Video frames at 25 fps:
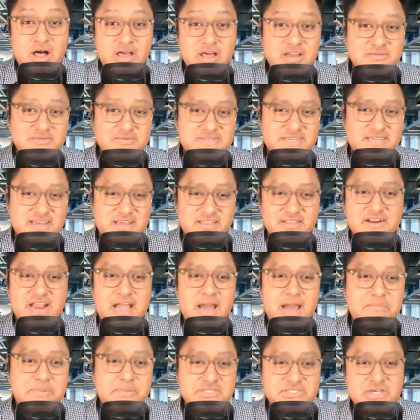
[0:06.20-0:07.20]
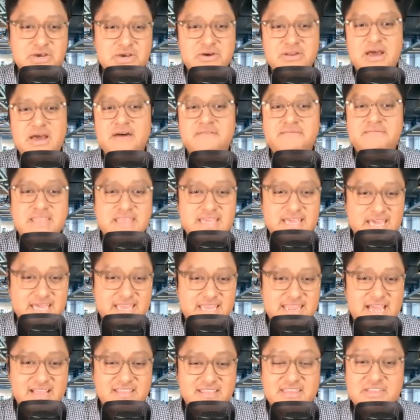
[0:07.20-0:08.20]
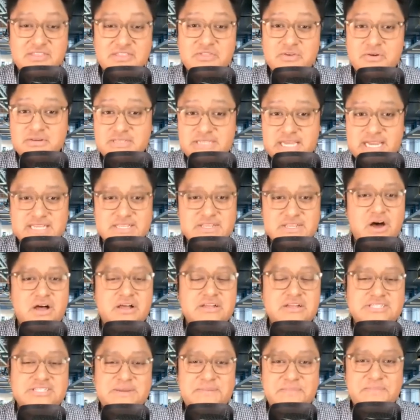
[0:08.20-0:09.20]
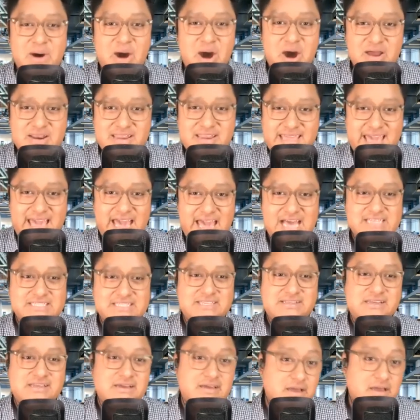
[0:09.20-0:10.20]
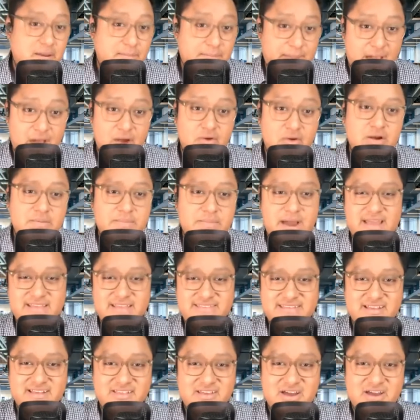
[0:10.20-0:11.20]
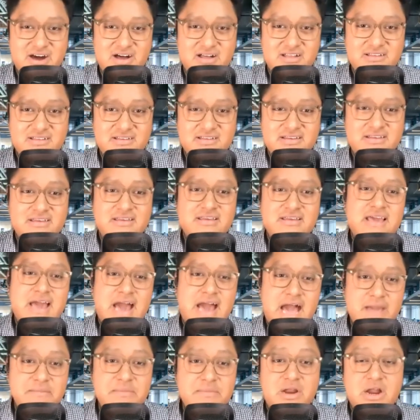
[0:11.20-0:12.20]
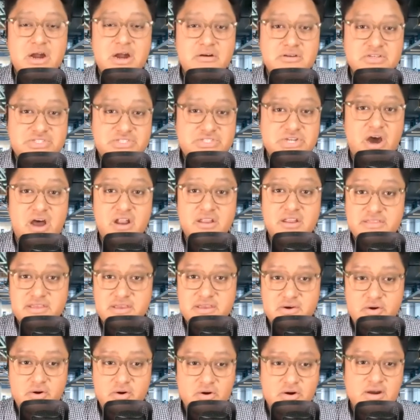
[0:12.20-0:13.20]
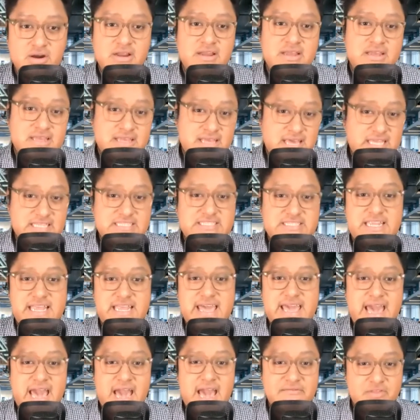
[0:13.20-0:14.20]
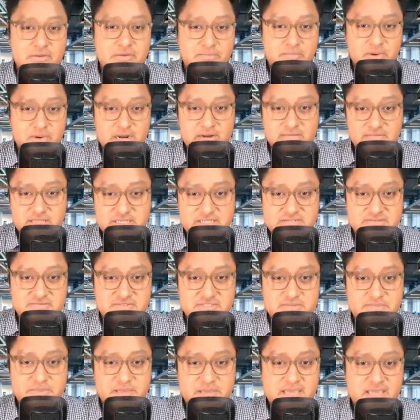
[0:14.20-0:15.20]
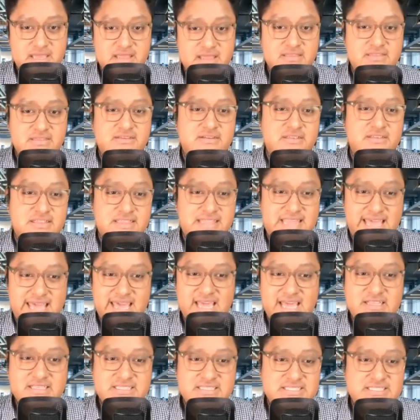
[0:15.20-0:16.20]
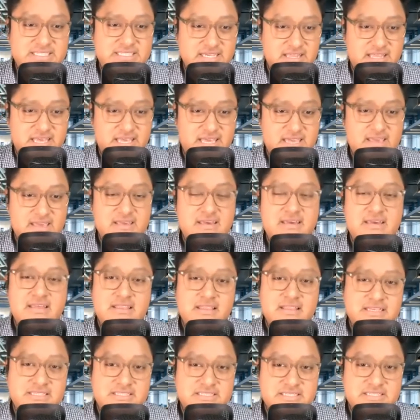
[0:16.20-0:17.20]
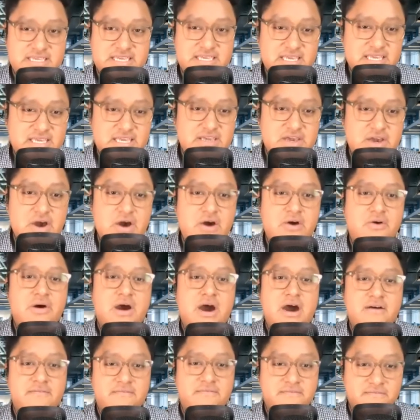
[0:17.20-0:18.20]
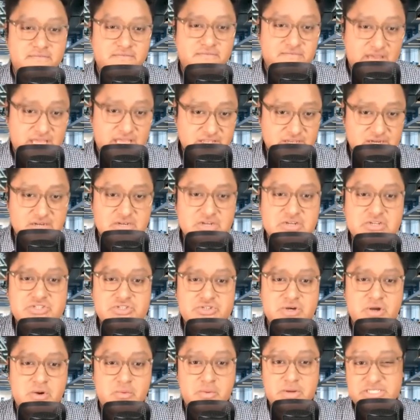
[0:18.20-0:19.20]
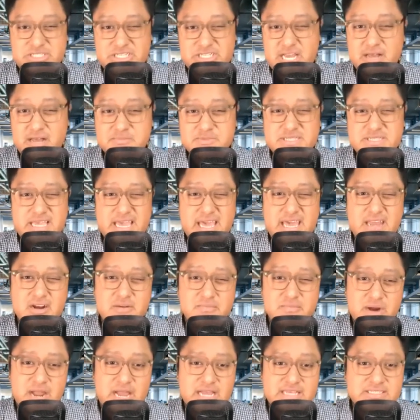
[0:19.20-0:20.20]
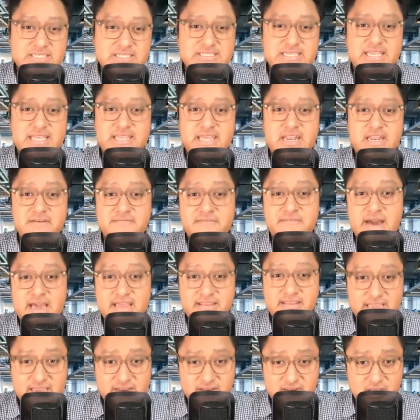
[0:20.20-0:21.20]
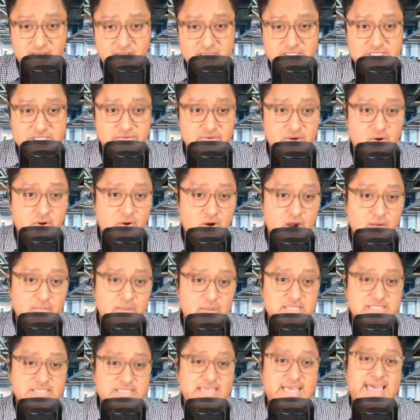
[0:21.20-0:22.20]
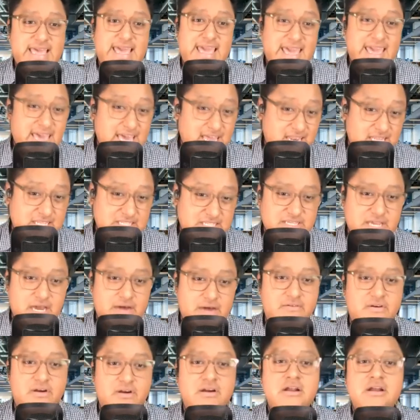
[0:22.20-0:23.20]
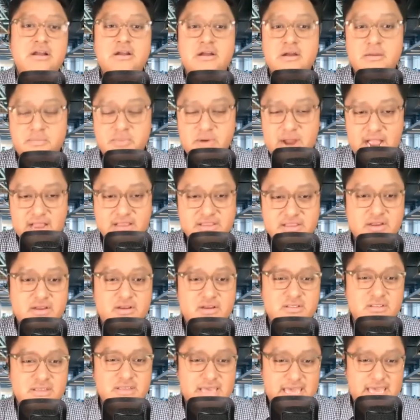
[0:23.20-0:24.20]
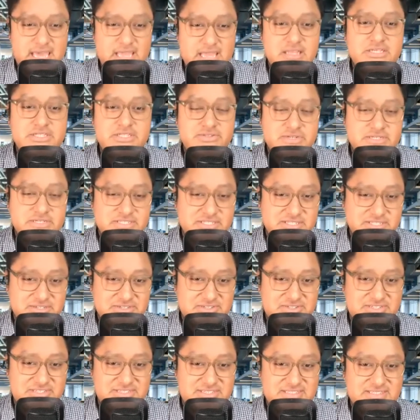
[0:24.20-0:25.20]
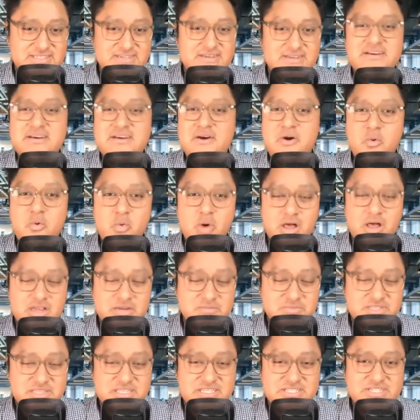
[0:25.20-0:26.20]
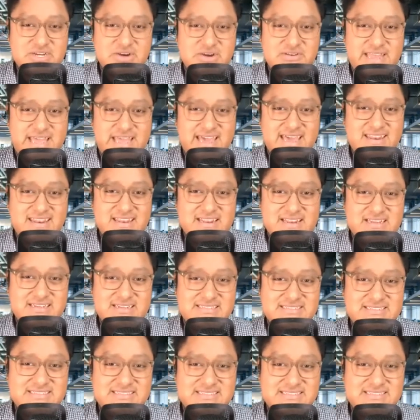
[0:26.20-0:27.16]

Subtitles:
Welcome to another episode of the Connecting Through Technology podcast powered by Intellacall. I'm your host, Jonathan Kaur, and today I have the privilege of speaking to Dan Cilley, the CEO of VendorNeutral, which helps enterprises identify technology requirements and discover practical industry solutions. Welcome to the show, Dan.